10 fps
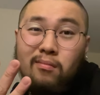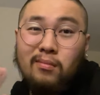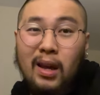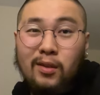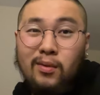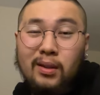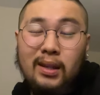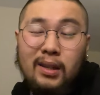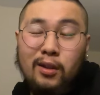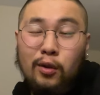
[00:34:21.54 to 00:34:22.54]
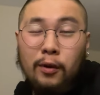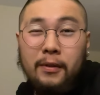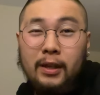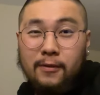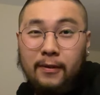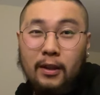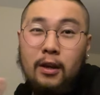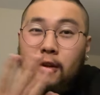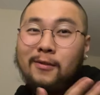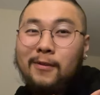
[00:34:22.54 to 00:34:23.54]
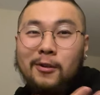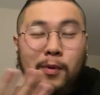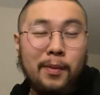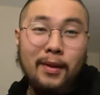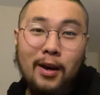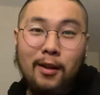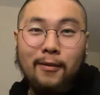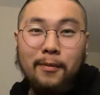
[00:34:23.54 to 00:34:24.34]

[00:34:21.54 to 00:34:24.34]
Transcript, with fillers: that's really going to do it for this video. I know this video is probably not all over